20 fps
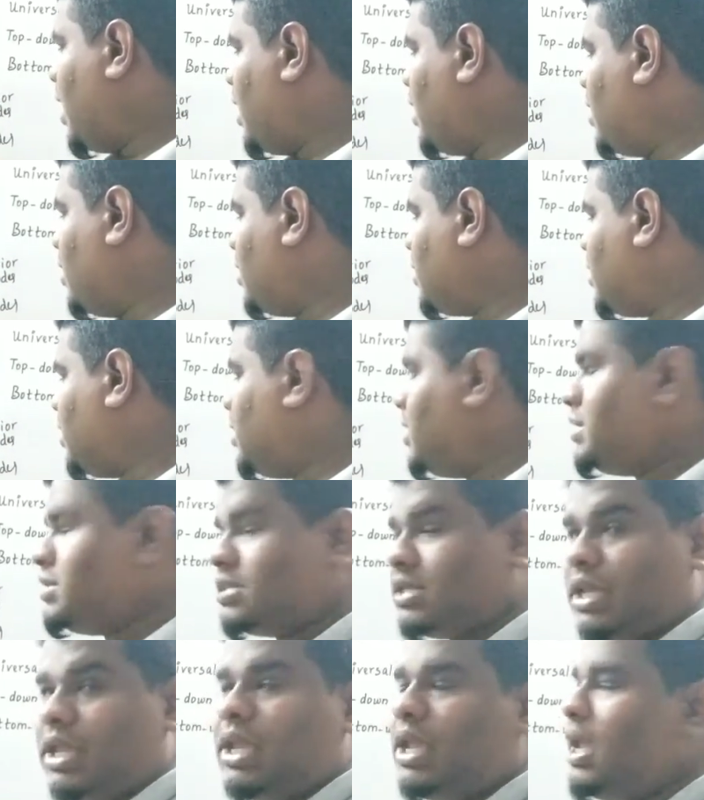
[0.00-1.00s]
and till
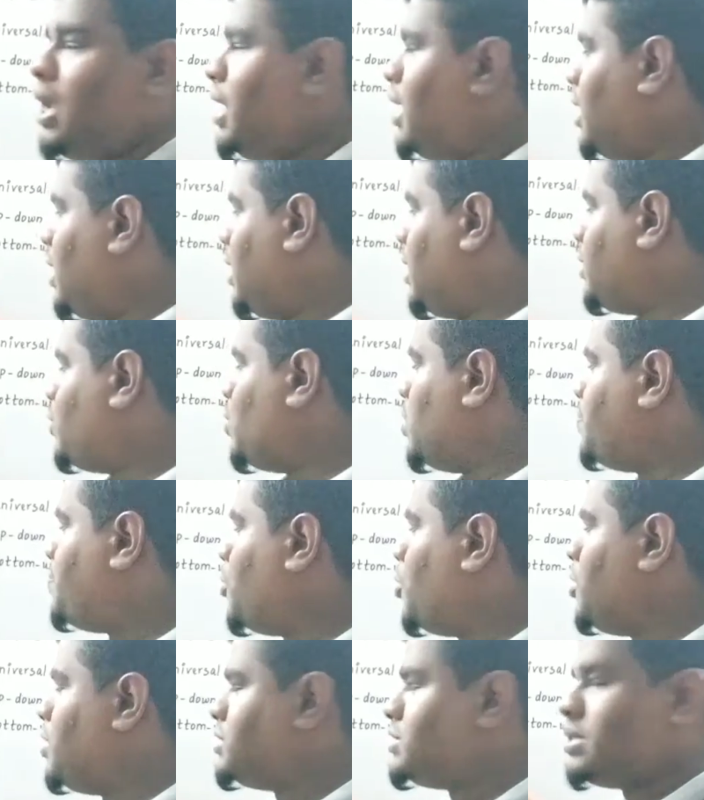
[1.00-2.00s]
C, it will
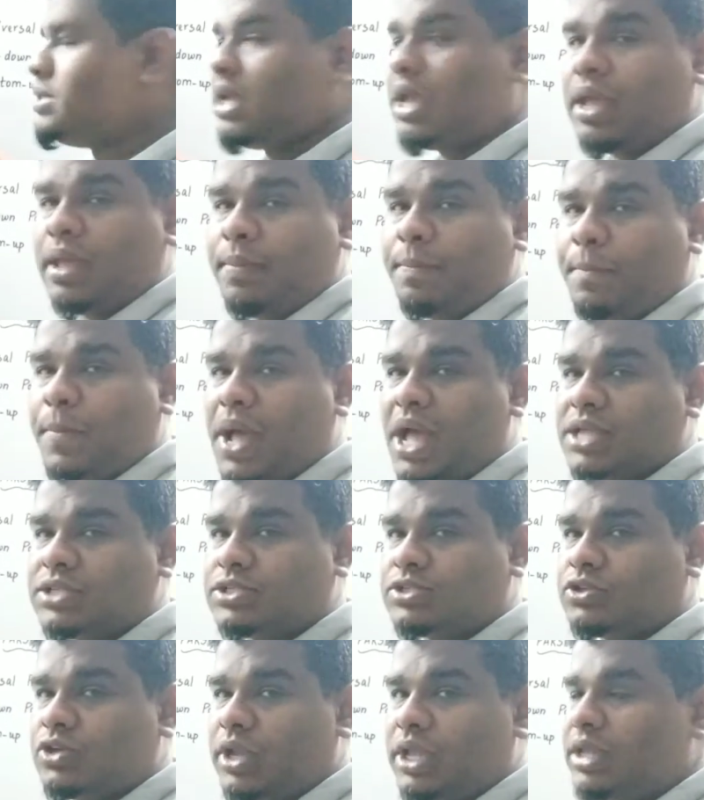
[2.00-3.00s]
produce the
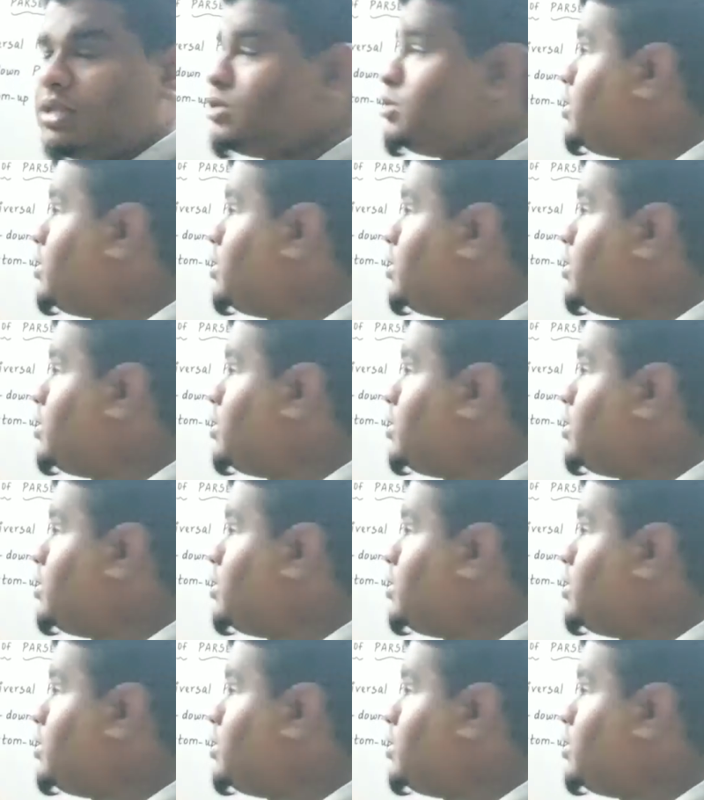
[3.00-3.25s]
parse tree.